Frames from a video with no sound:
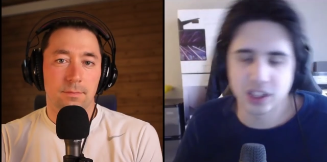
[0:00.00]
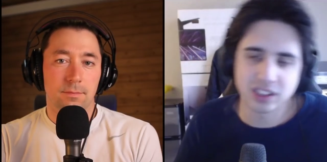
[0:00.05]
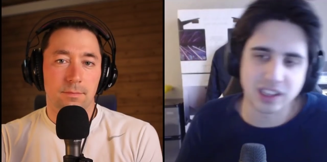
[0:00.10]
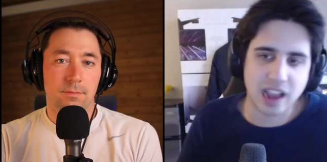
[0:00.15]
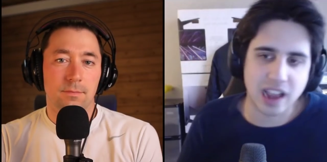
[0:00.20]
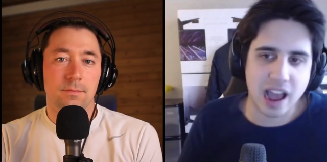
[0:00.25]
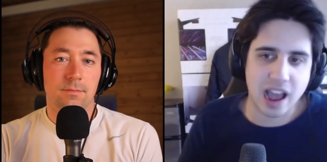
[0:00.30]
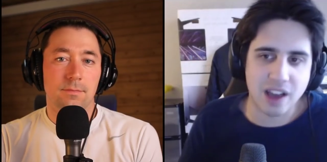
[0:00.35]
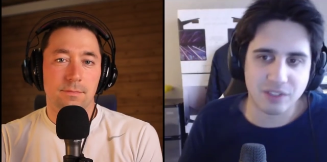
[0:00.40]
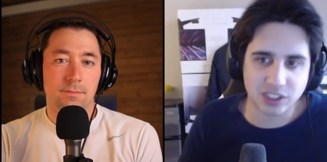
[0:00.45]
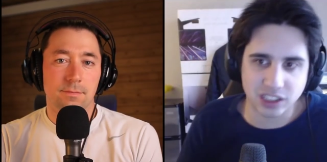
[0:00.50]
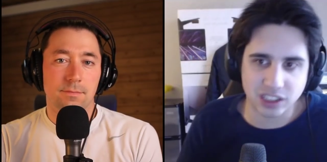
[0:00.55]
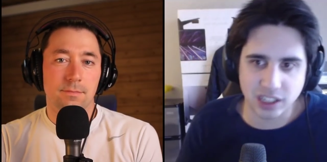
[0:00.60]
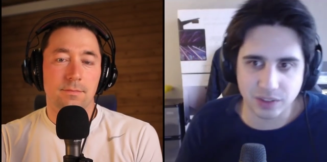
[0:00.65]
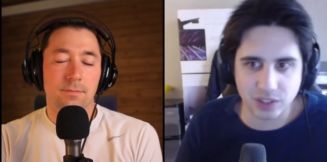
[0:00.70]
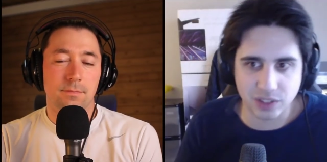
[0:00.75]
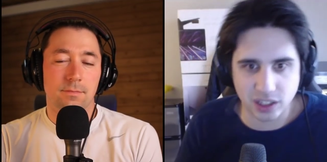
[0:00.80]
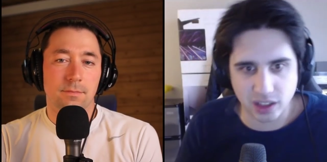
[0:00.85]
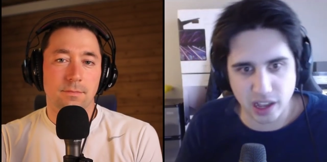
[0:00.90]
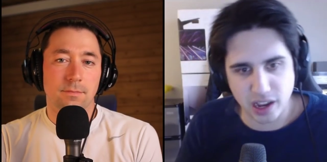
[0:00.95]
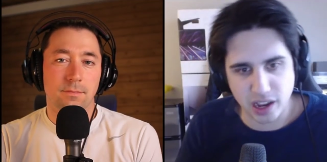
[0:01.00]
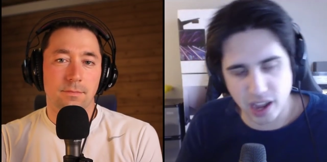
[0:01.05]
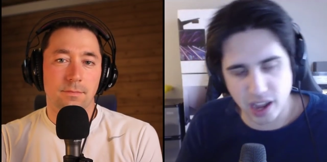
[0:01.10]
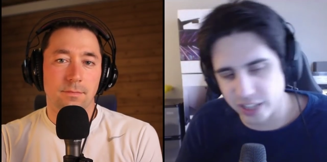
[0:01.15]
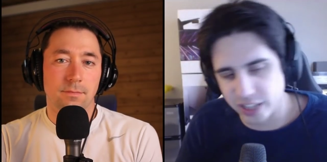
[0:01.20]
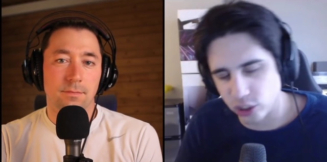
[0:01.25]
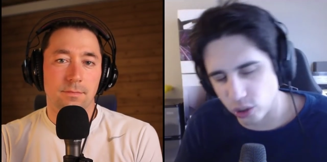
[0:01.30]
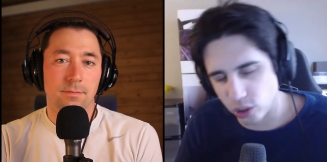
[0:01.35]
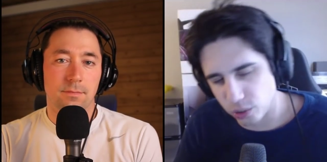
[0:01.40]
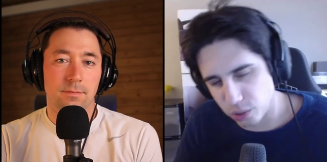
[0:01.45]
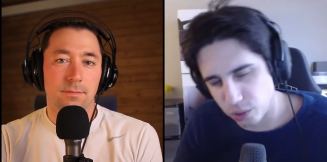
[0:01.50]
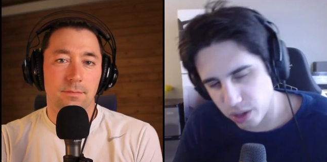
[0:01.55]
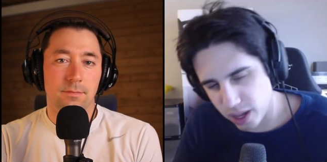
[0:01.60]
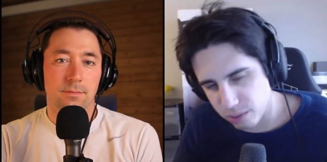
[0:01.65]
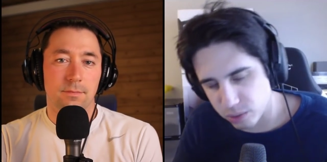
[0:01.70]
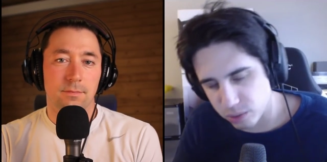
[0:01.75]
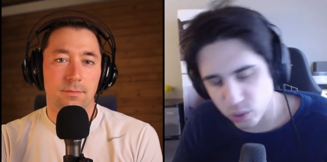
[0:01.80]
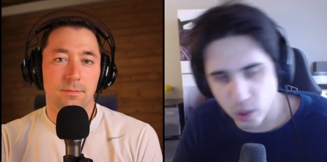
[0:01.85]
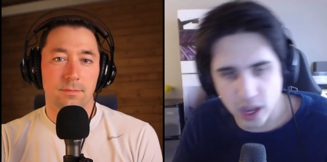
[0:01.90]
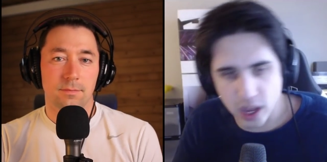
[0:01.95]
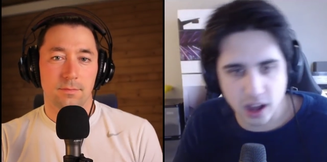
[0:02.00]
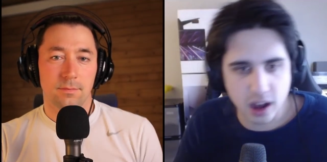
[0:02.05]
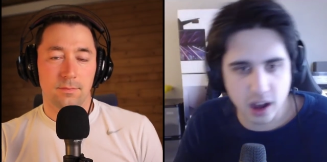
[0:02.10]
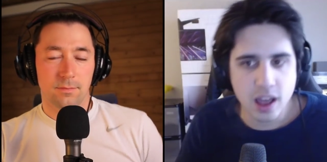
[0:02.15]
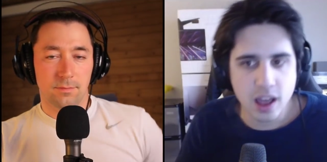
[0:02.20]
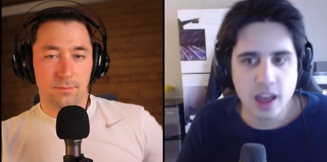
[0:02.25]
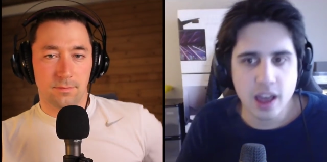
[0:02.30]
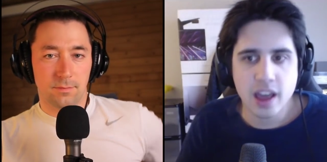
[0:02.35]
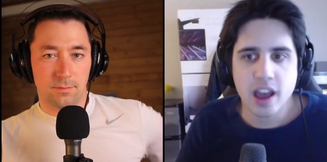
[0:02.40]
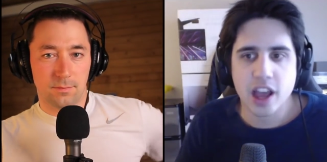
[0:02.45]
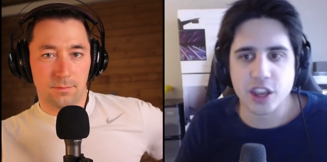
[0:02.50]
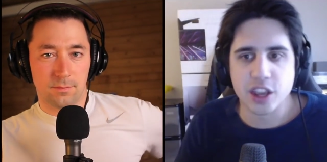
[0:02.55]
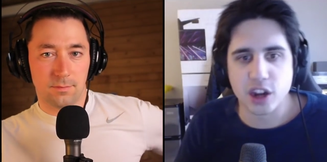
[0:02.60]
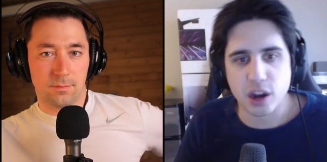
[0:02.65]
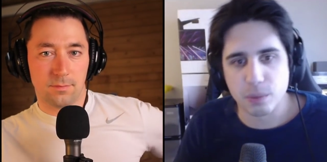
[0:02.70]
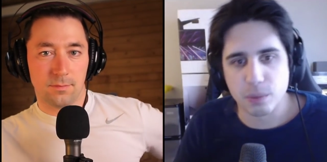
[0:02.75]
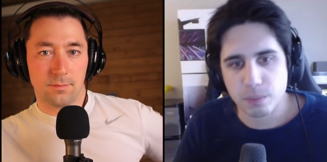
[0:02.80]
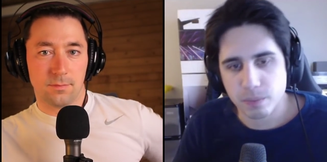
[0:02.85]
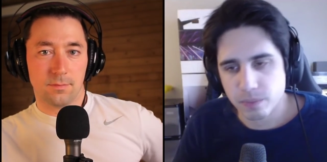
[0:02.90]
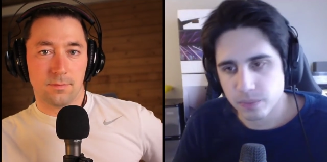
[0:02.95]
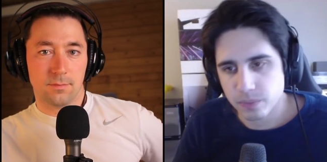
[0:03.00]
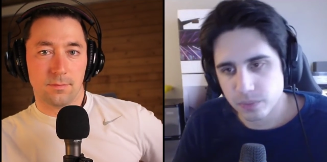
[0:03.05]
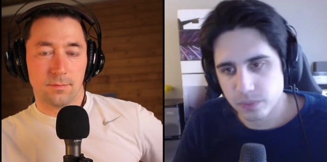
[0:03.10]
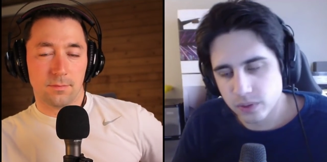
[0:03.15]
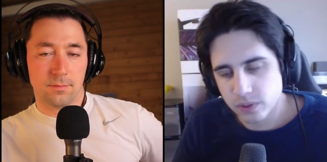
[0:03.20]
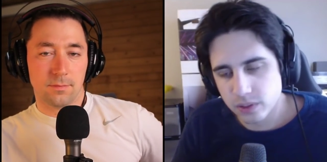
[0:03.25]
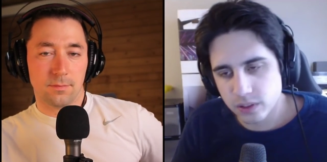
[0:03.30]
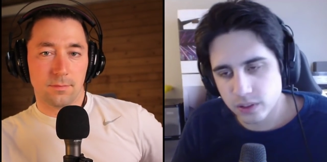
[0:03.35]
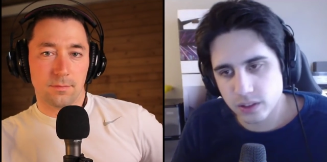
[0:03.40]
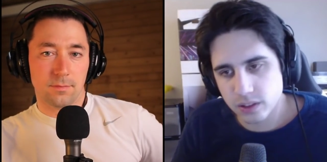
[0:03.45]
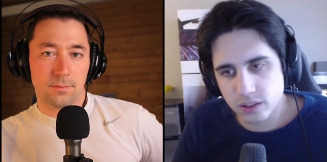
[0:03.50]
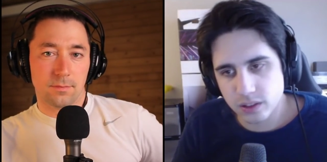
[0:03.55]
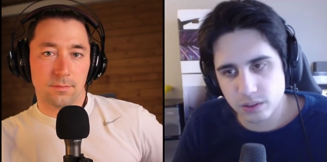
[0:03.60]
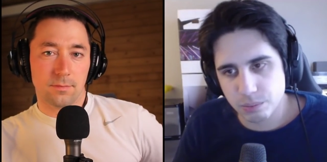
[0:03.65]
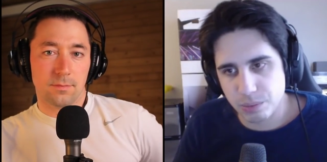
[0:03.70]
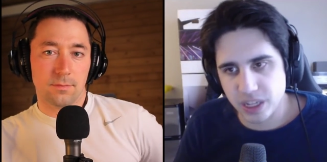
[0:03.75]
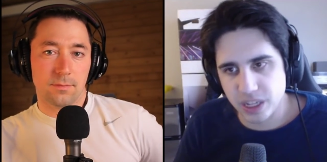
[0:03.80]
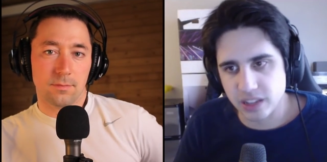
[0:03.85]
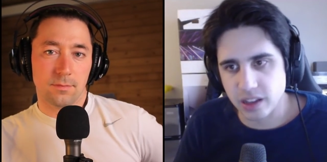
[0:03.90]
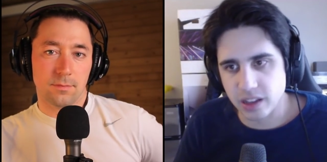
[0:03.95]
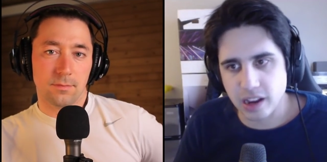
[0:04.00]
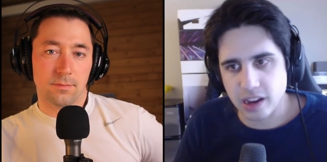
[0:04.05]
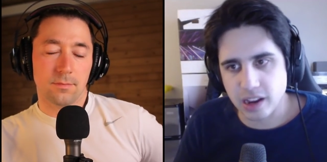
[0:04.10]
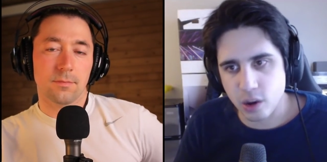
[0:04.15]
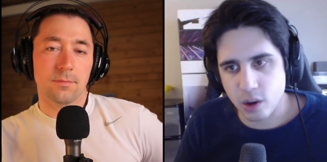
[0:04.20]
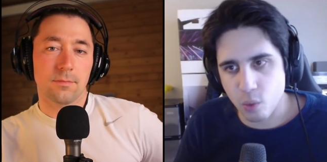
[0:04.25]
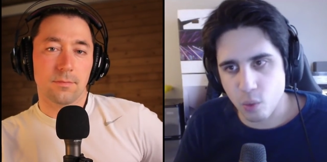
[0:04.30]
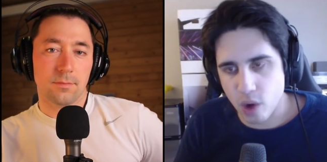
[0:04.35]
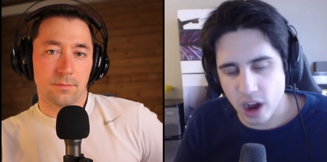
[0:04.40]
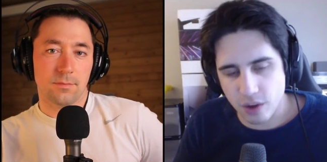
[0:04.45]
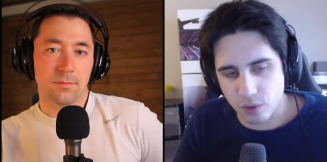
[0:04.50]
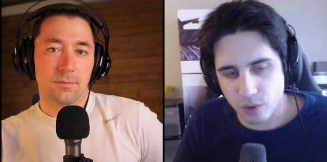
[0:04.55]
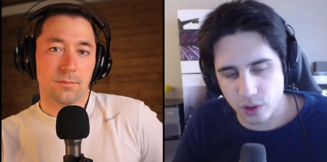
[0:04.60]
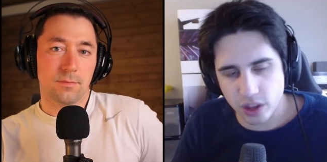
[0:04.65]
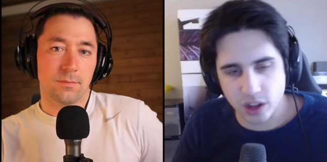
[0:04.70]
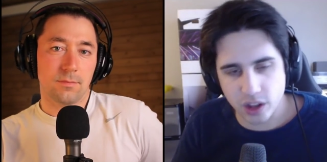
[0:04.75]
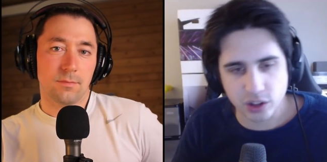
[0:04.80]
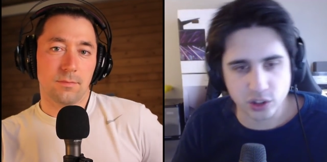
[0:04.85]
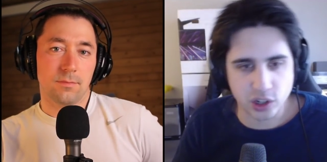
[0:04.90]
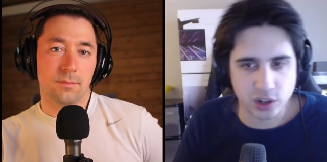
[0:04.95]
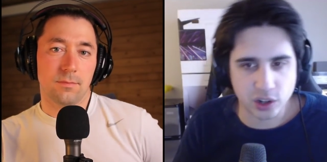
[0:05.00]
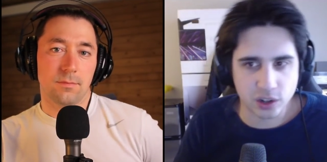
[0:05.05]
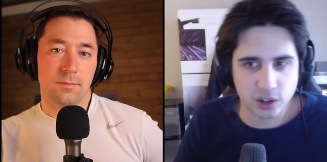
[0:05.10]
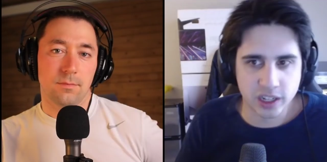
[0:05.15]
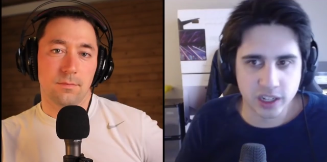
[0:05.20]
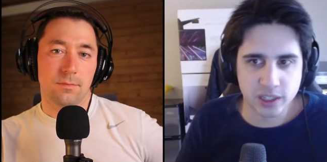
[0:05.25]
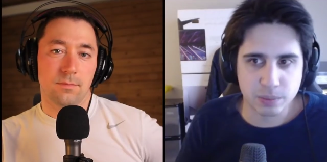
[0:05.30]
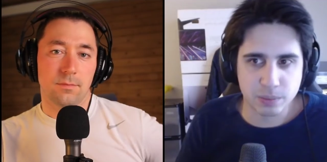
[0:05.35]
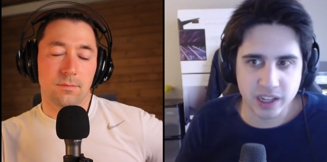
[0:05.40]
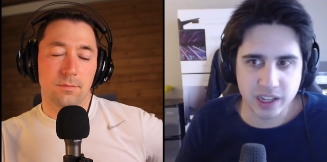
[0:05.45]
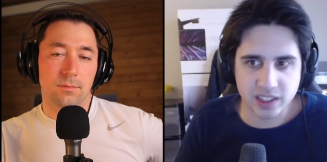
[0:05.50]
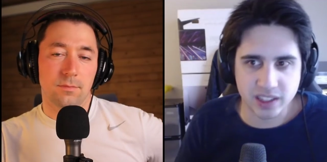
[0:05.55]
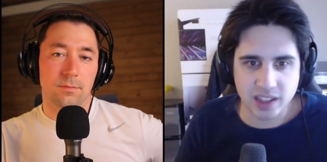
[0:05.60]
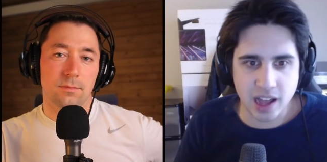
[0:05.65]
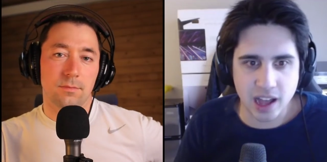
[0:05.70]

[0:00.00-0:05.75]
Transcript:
Speaker 1: things. Like I obviously have to like kite jungle camps well, you know, be like aware of where the other jungler is, but